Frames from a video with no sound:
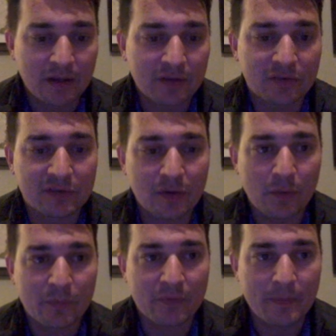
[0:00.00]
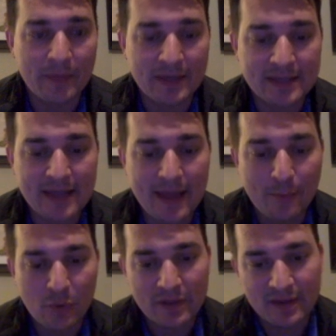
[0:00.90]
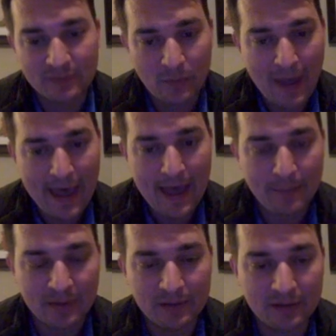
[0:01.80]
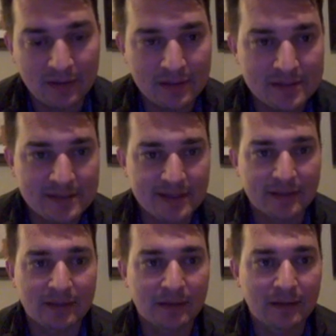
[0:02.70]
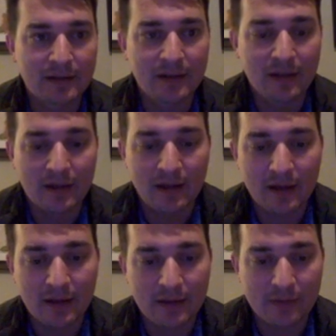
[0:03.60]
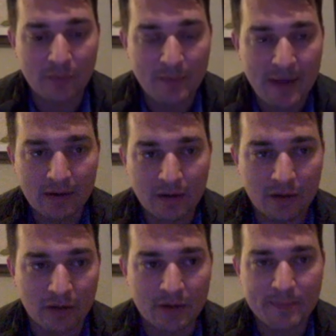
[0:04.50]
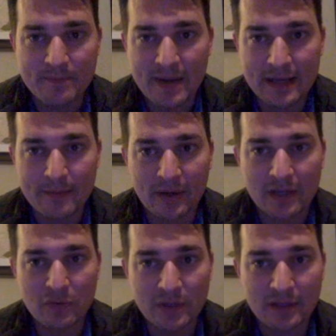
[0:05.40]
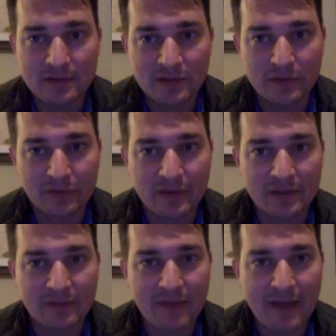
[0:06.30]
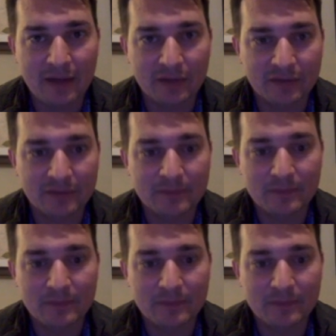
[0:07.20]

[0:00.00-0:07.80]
So from the time when this happened until the repair occurred, anybody who needed to use these files,